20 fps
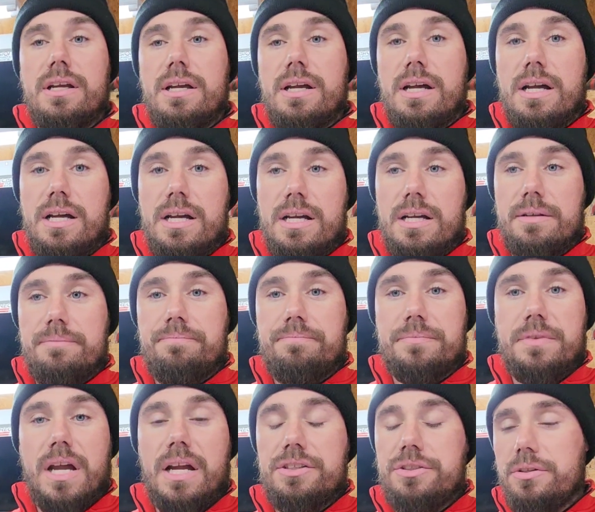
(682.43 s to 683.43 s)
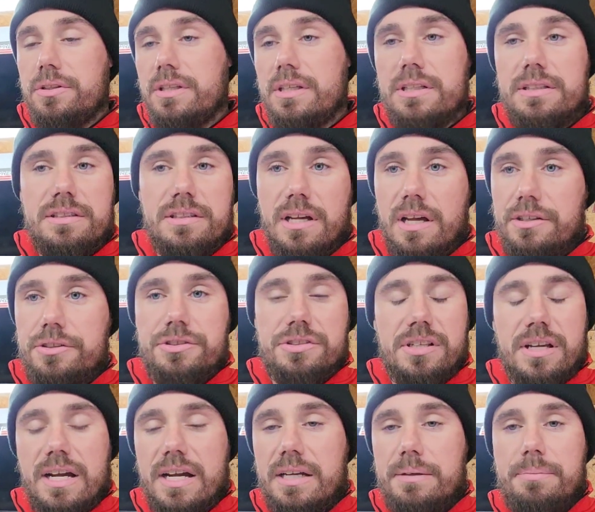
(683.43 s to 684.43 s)
Uh, not do the
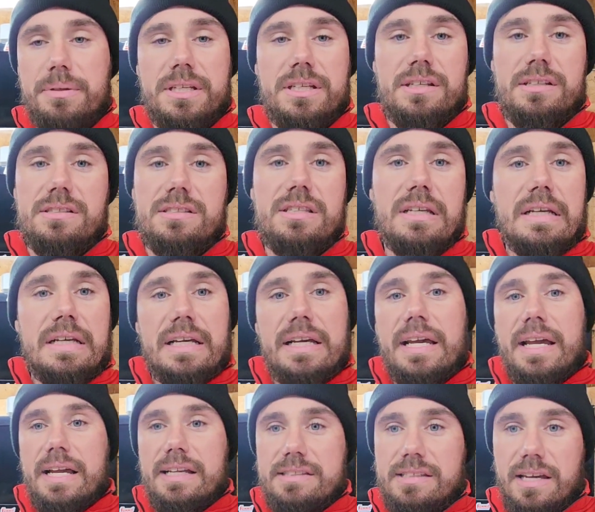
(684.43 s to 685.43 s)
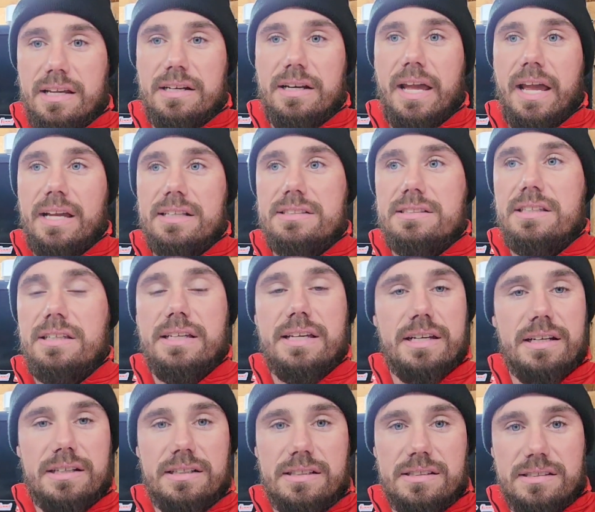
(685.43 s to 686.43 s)
underside because it's kind of nasty
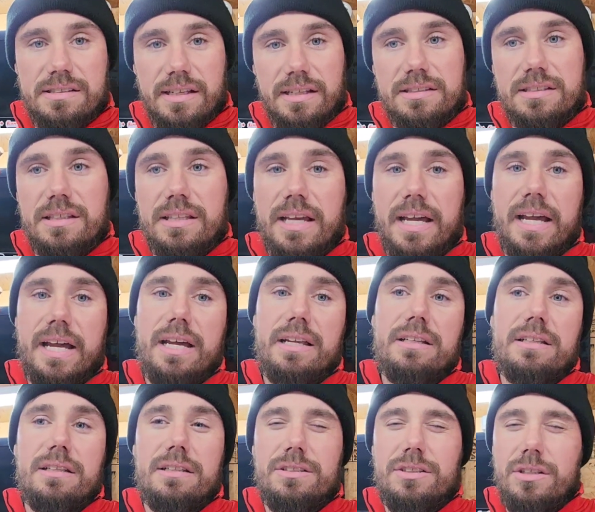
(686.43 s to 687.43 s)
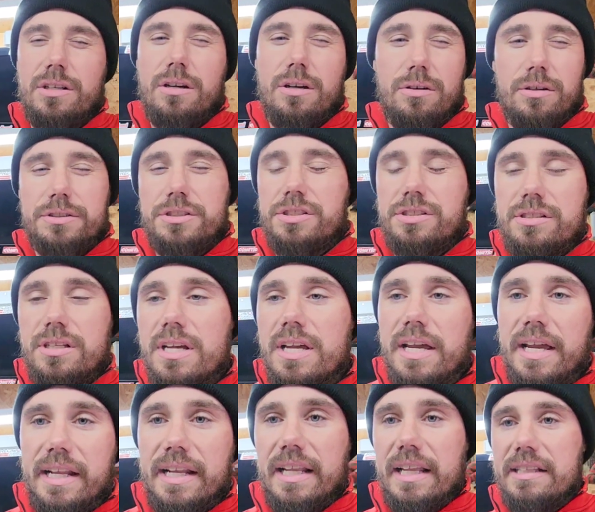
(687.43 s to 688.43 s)
getting it to stick to that. You know, I just,
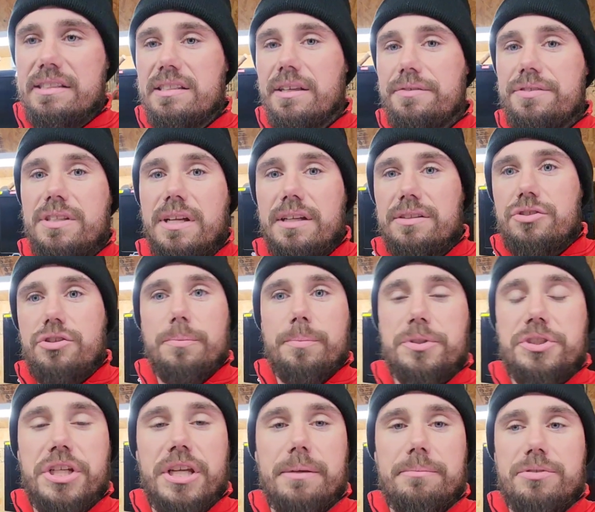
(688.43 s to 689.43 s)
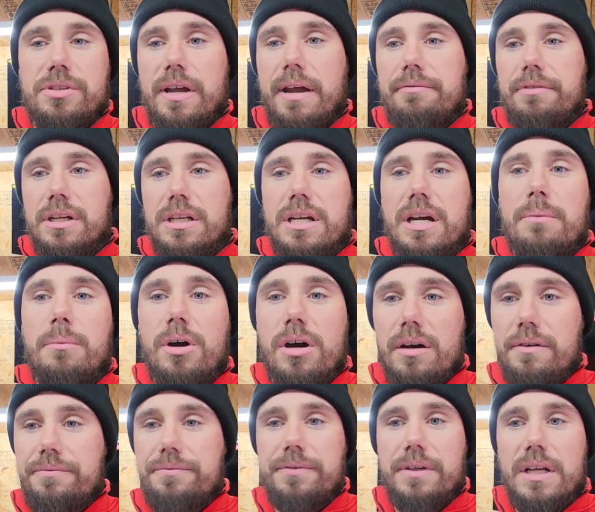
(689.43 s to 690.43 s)
and that stuff's not super cheap, so having to come
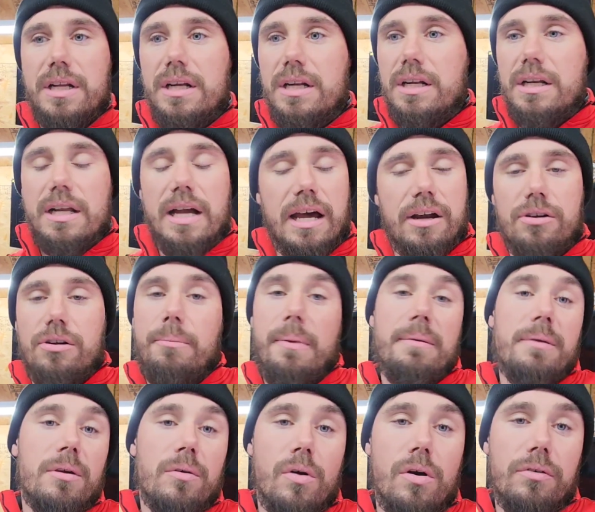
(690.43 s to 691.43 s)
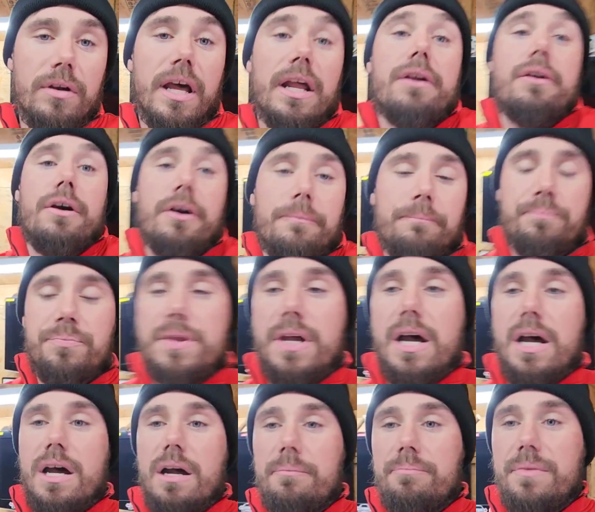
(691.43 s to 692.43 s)
off. I don't know. Maybe it won't. I don't know.
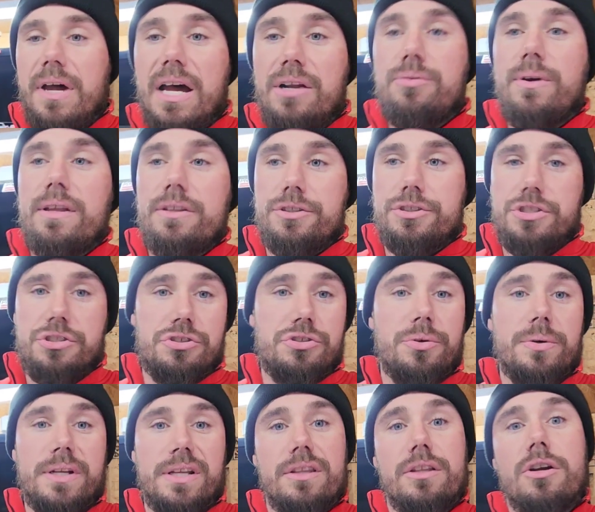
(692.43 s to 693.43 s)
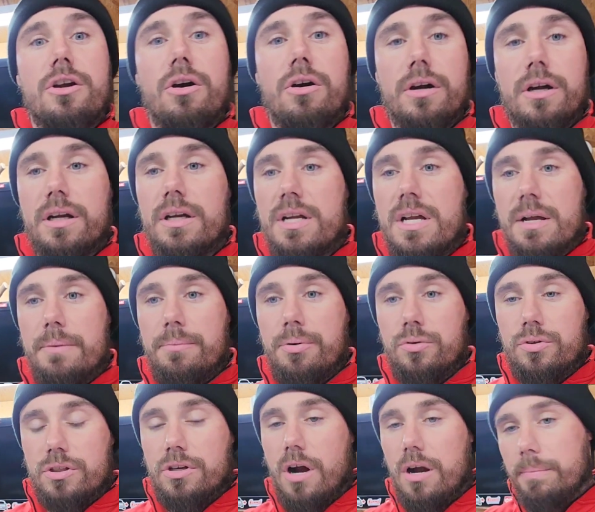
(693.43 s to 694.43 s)
Um, I'd rather just do it in the car,
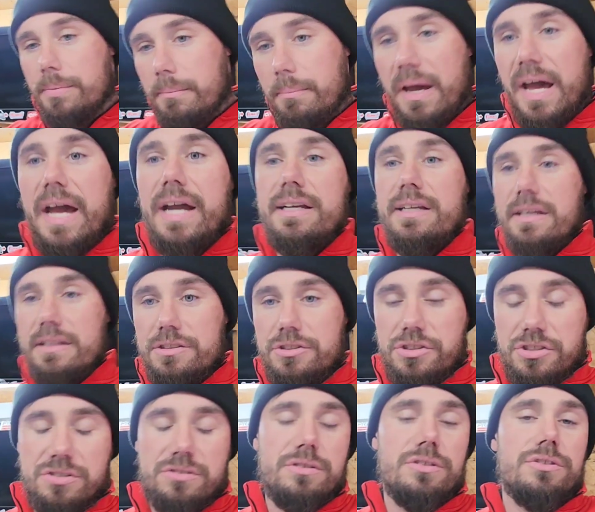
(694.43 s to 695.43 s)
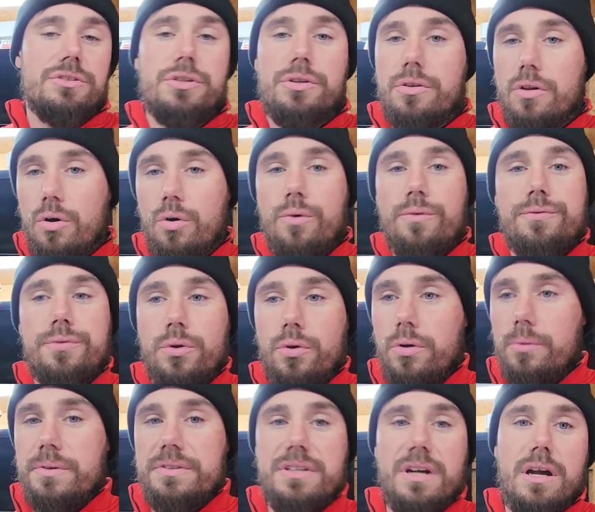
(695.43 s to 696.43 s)
pull the carpet back, and just do the whole
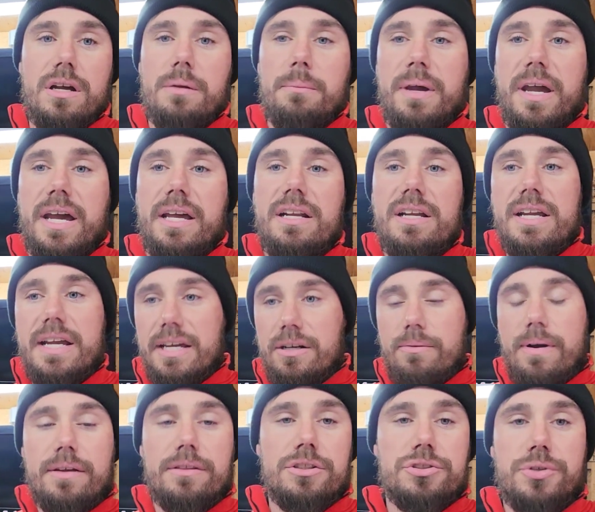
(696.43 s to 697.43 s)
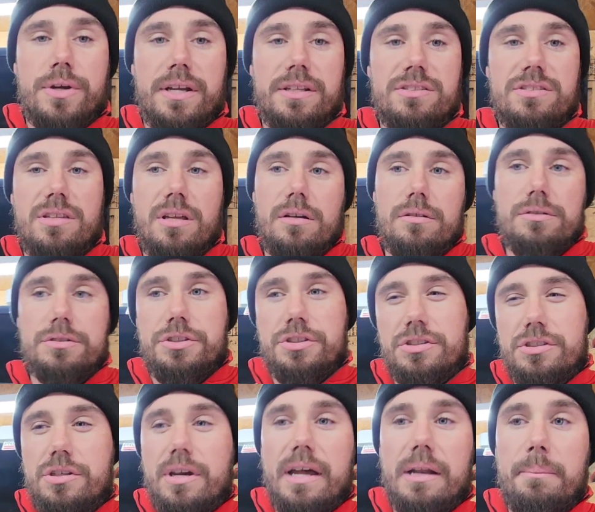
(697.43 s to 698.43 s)
floor with Dynamat and around the trans tunnel
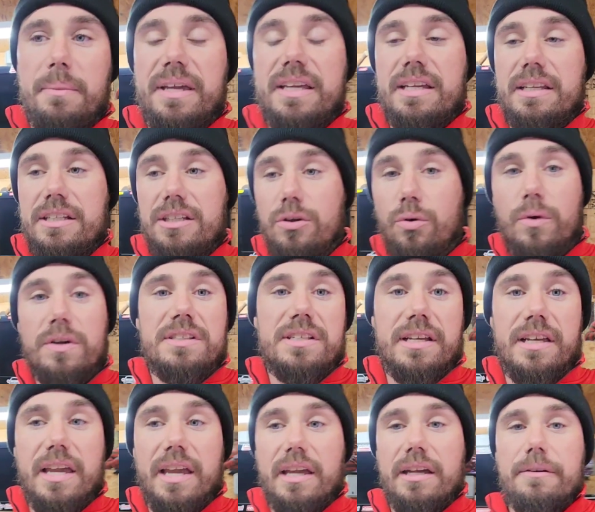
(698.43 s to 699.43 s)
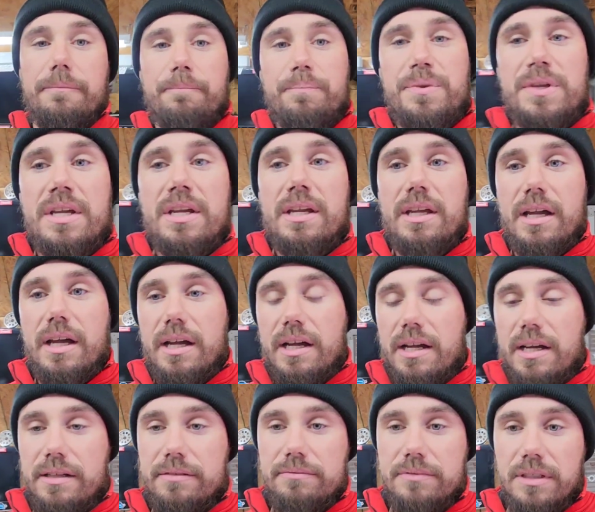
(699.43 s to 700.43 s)
just to kind of make any noise I can.
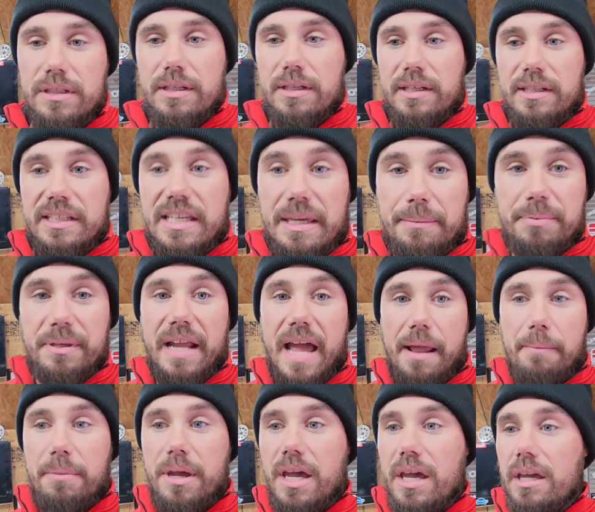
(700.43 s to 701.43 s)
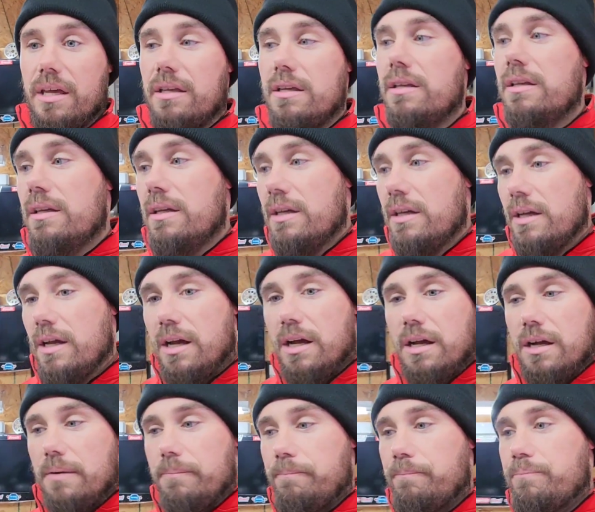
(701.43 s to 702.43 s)
Uh, keep it at bay.
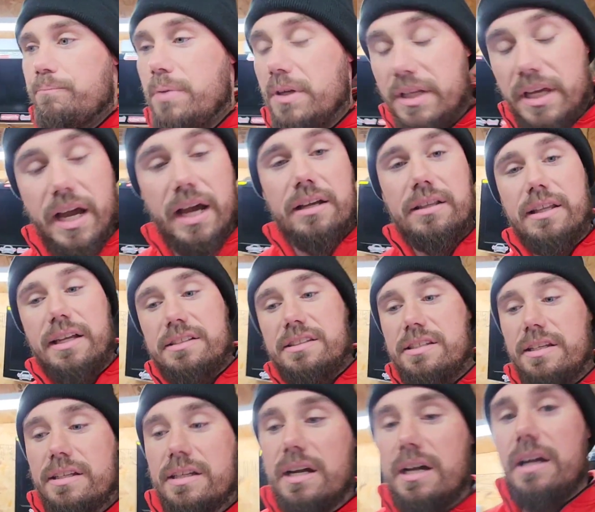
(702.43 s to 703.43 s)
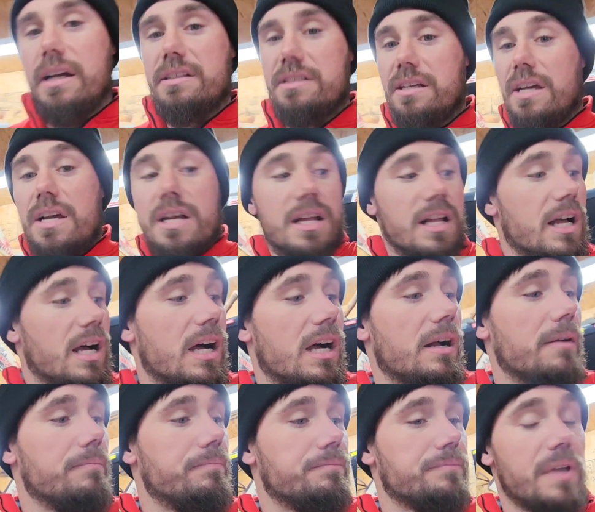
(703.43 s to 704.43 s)
Um, but yeah, that's it, guys.
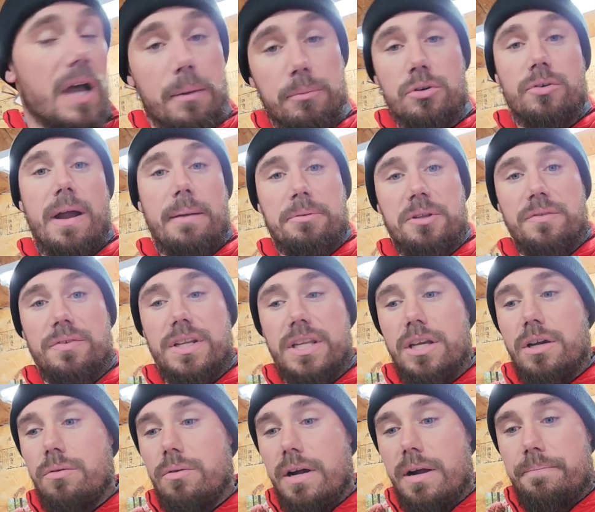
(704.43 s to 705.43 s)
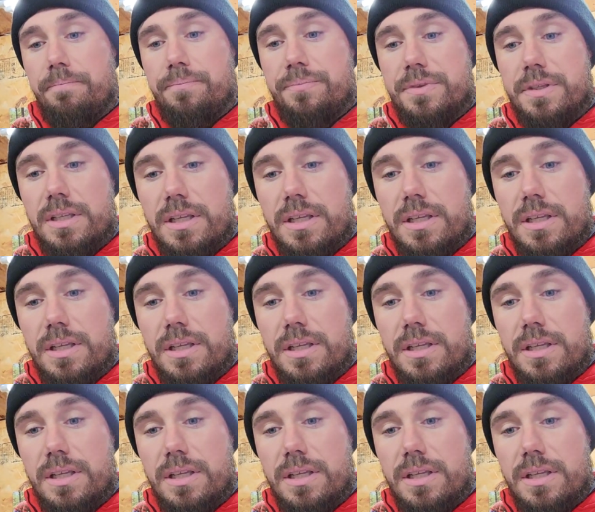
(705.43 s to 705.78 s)
Um, I'm gonna wrap the video up.